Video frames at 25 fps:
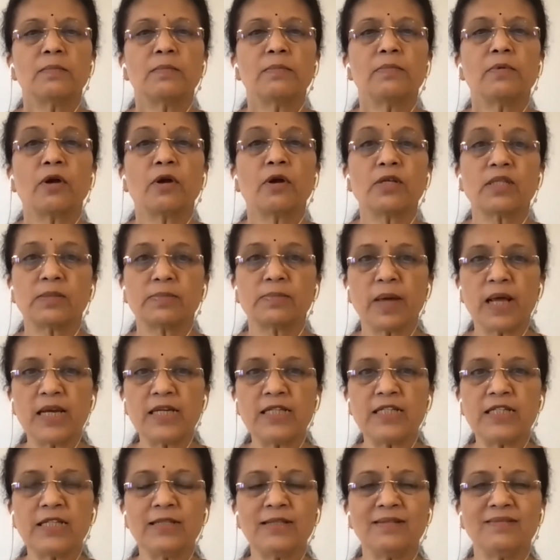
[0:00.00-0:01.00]

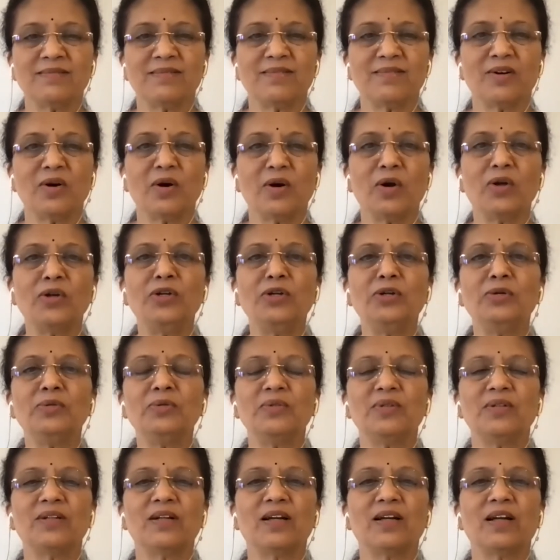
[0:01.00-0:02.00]
prosperity on
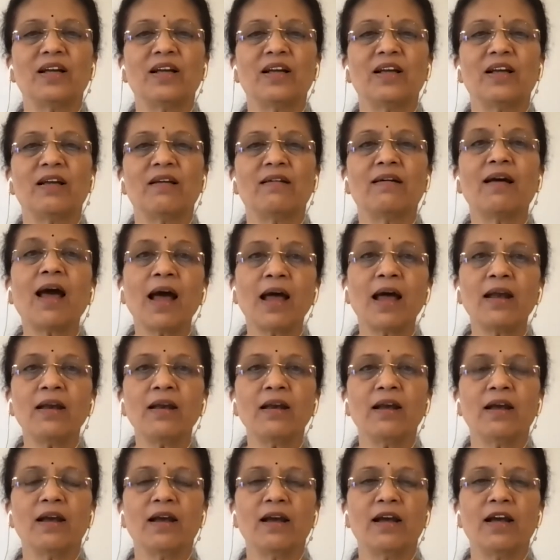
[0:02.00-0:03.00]
you
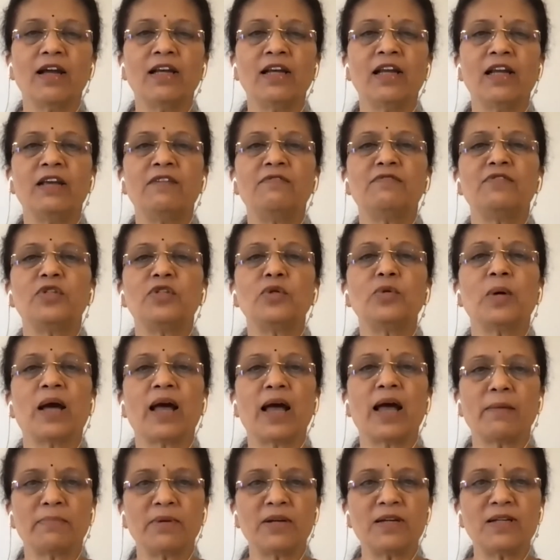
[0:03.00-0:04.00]
and it gives you
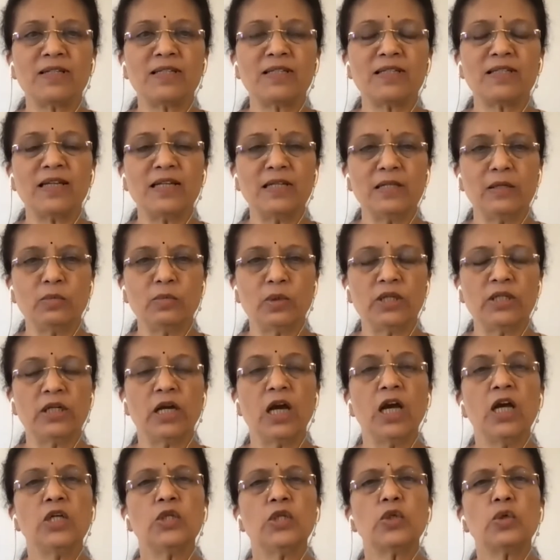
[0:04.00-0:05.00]
happiness in the world.
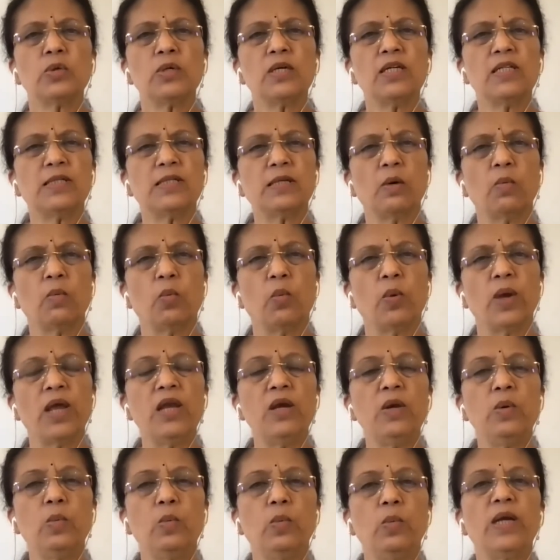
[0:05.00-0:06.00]
So it's a
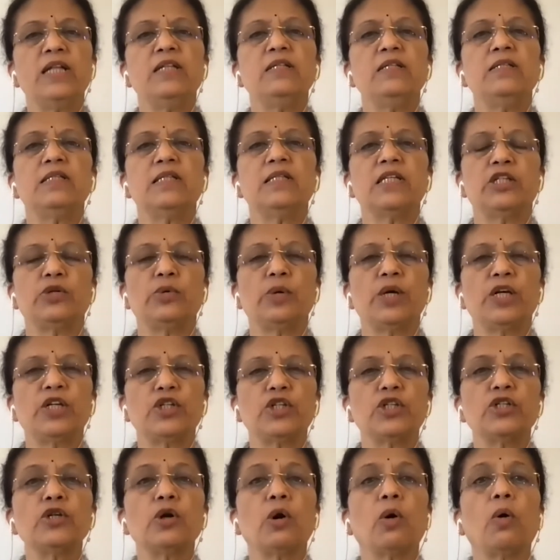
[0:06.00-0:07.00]
win-win
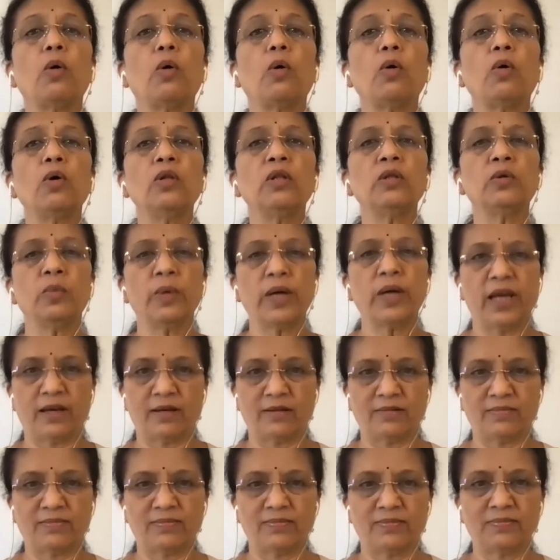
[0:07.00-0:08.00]
situation all the way.
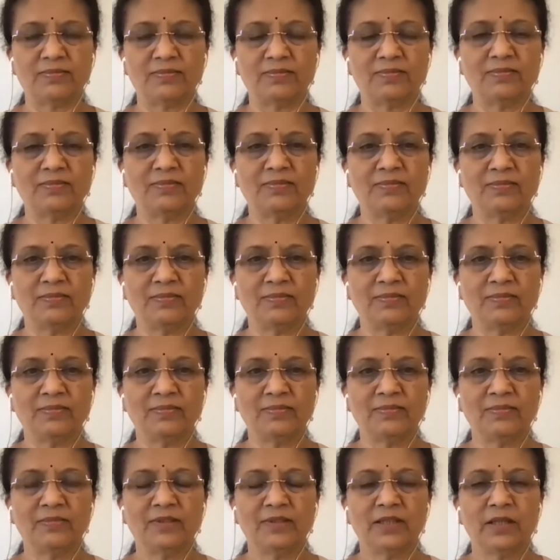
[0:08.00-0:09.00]

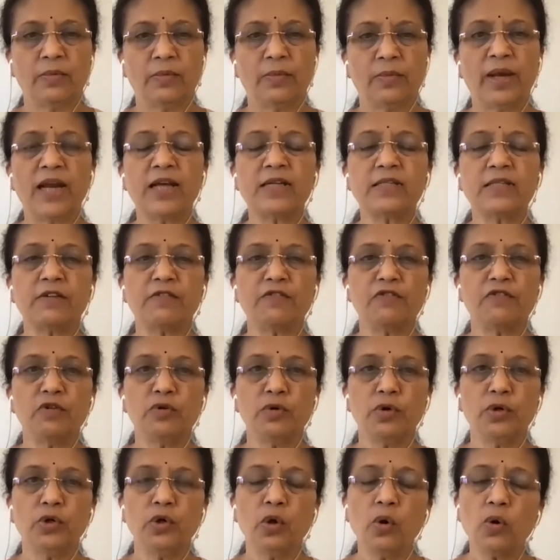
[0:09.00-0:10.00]
Whereas if you
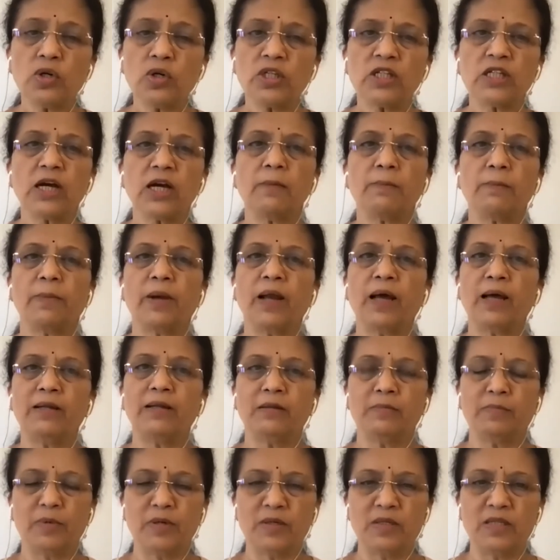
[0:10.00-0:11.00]
don't apply
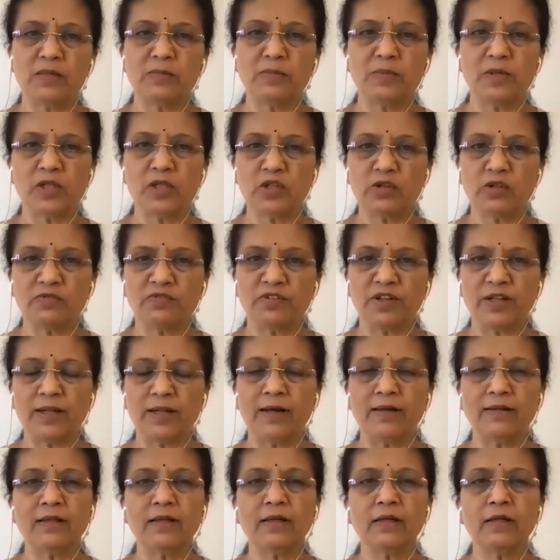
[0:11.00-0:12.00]
the principles of
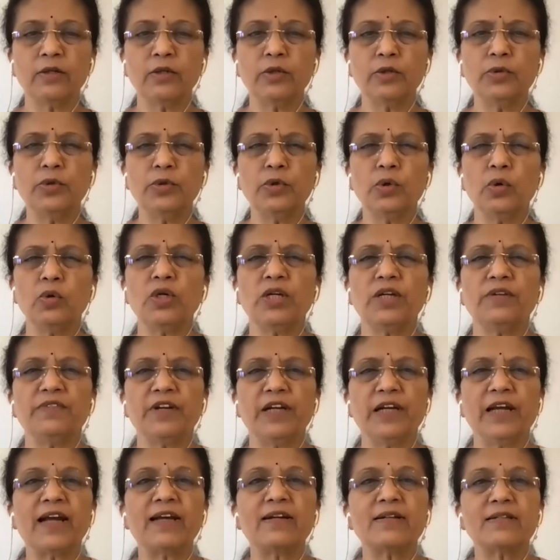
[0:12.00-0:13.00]
Vedanta, you don't
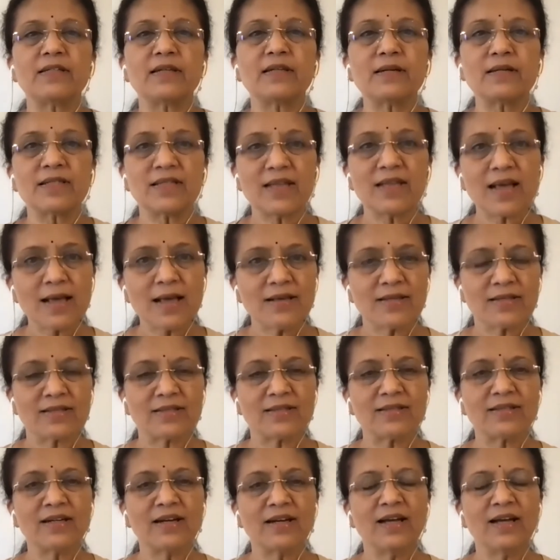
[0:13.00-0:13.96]
even get success.